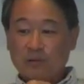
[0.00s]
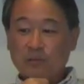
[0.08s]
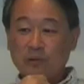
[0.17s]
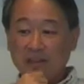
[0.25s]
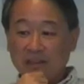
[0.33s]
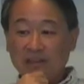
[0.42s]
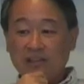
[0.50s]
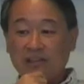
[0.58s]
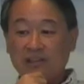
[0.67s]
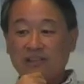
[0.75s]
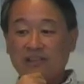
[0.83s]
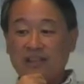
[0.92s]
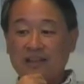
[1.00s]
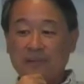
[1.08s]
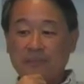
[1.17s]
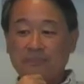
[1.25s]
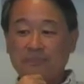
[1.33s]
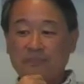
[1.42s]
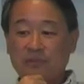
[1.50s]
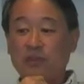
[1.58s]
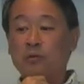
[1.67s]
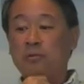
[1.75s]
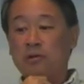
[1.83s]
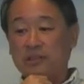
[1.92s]
what their um,
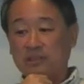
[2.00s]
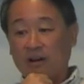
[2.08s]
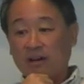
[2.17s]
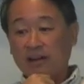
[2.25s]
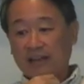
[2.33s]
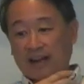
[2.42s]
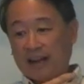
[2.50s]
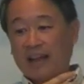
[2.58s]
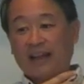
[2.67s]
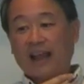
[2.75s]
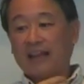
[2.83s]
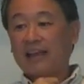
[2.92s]
viewpoints are, and I,